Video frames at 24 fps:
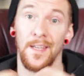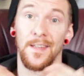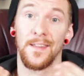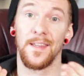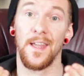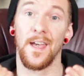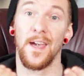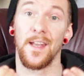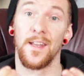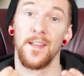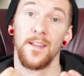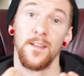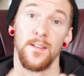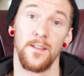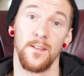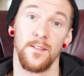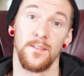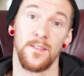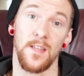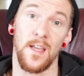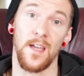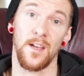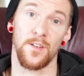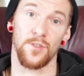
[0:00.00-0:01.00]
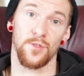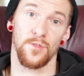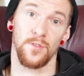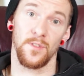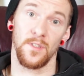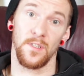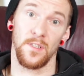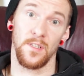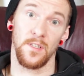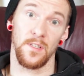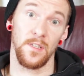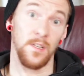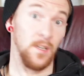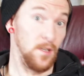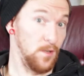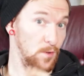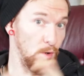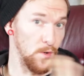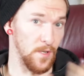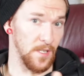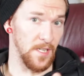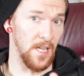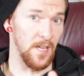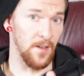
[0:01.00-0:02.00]
that is actually
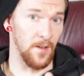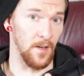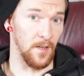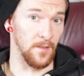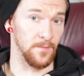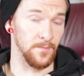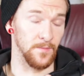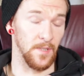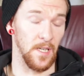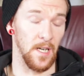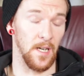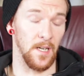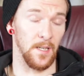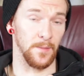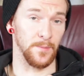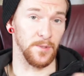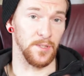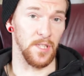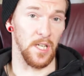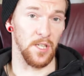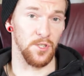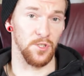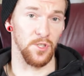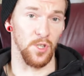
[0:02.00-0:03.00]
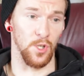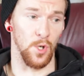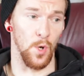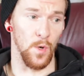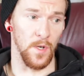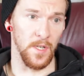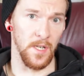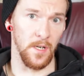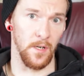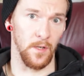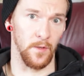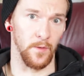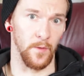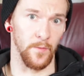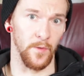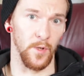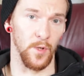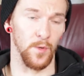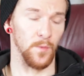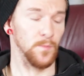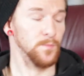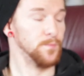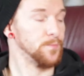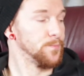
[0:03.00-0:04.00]
CoCo Nara. It's actually a CoCo Nara
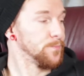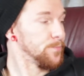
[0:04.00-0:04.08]
review.